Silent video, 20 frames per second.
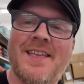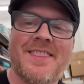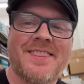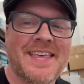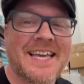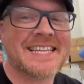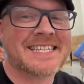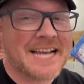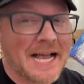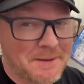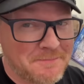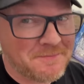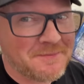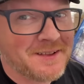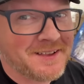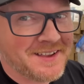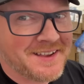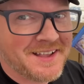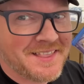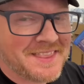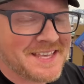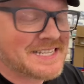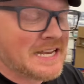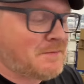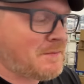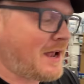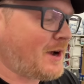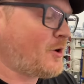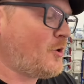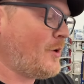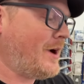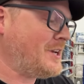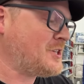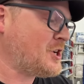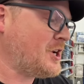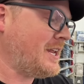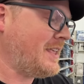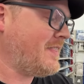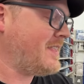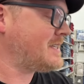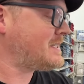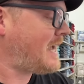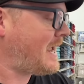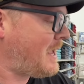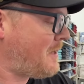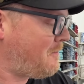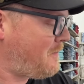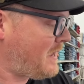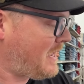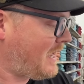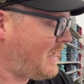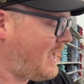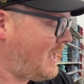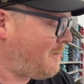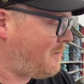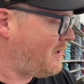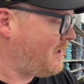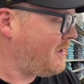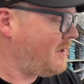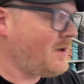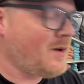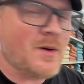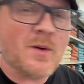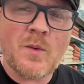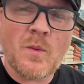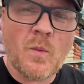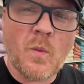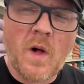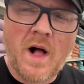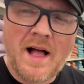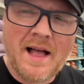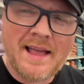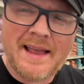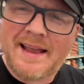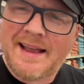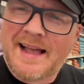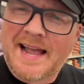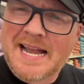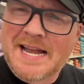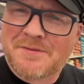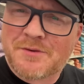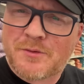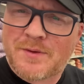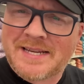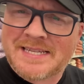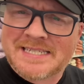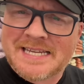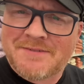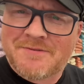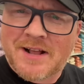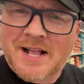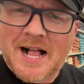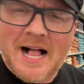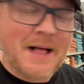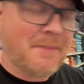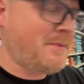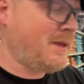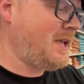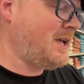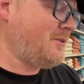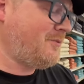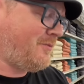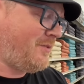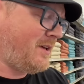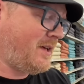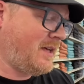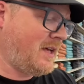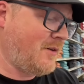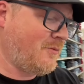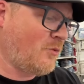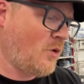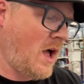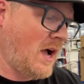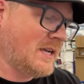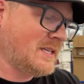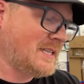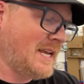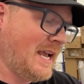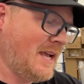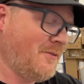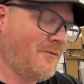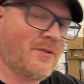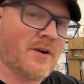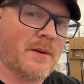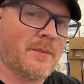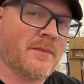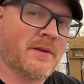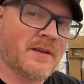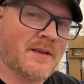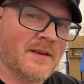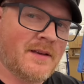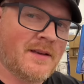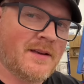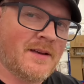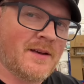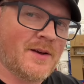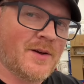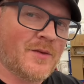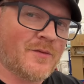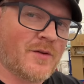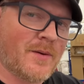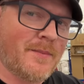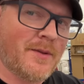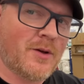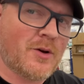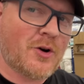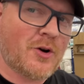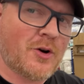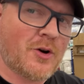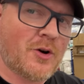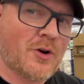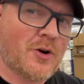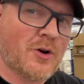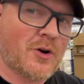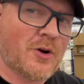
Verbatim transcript: this I'm this I'm not questioning. This I am picking up. Why I never received a copy of, uh, of Roxanne from, from Mill Creek, I'm